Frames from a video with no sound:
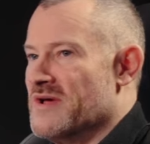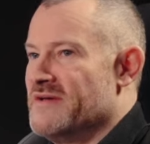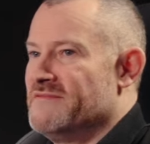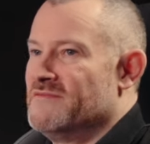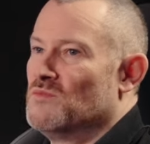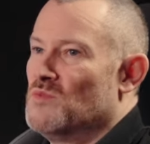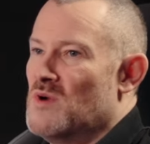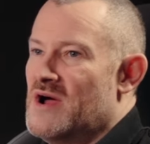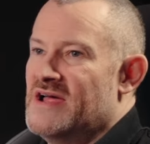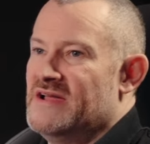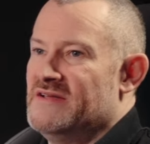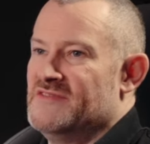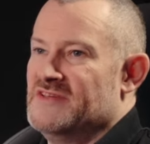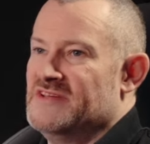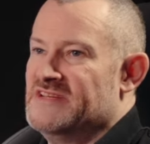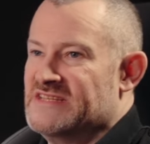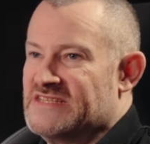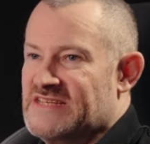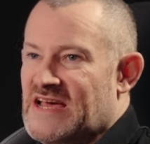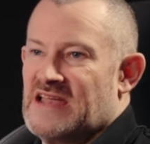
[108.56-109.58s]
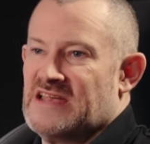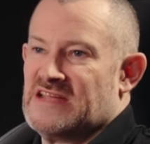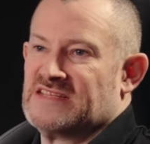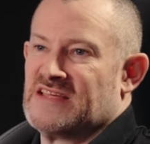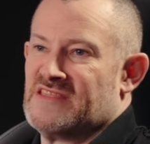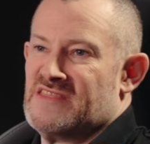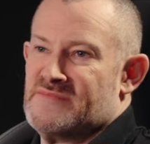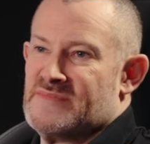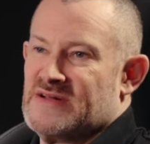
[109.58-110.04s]
we're, we're the
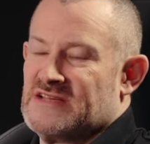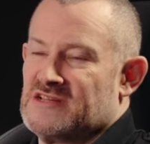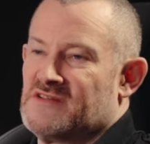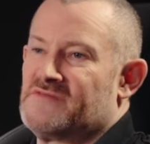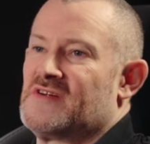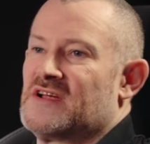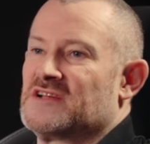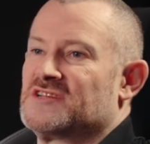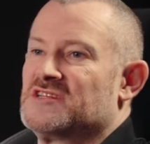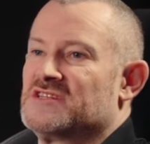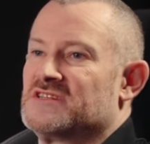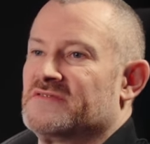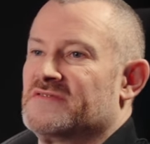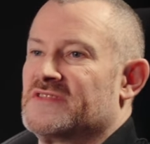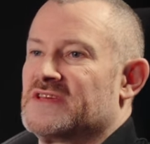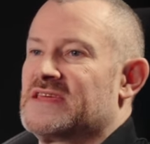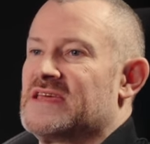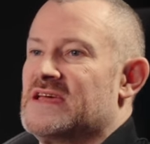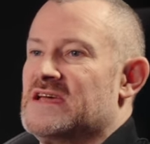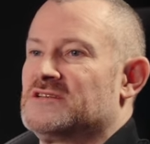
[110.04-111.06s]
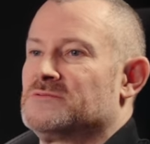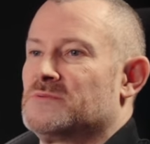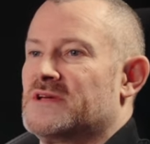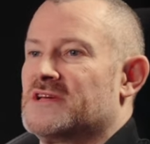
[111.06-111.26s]
designers and the manufacturers of the case,